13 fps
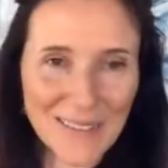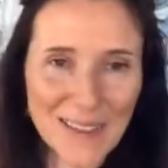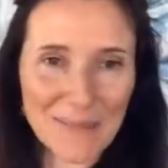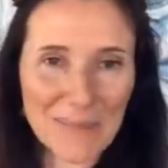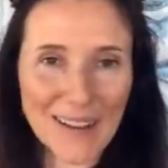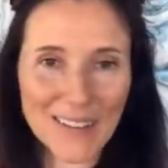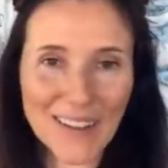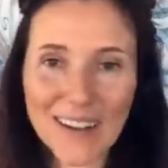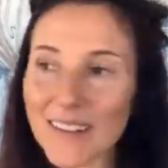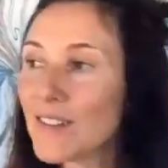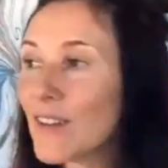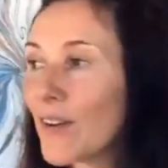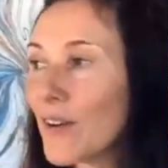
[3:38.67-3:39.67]
that background.
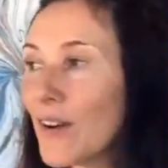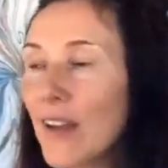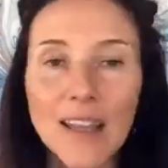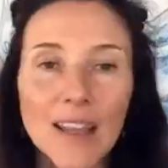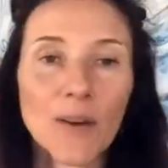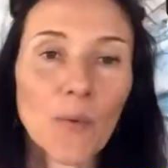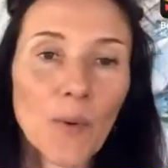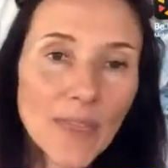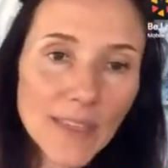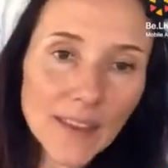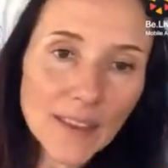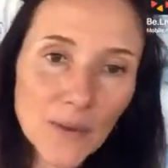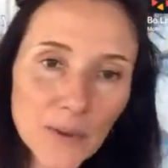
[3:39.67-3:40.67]
So one
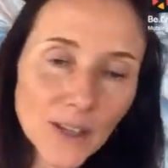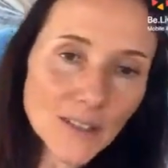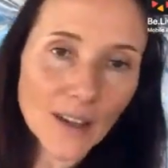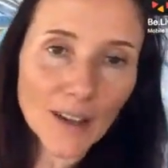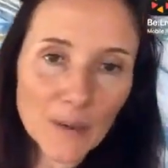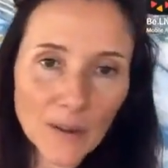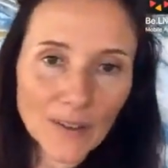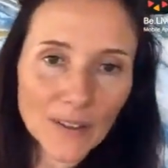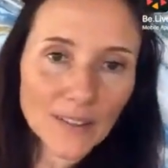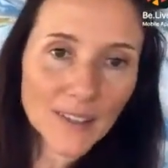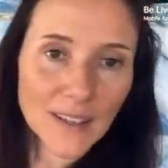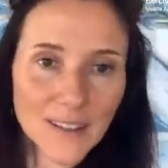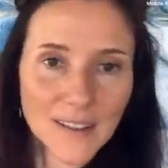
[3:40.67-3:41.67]
thing that we could talk about
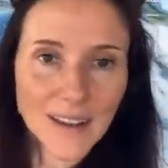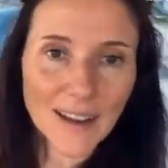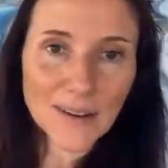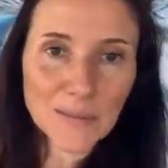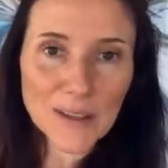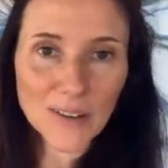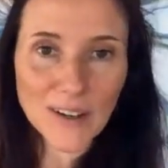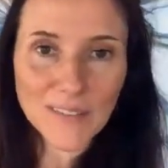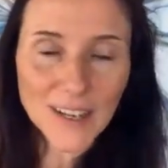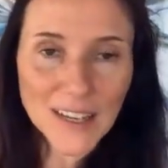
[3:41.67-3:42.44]
is how to make great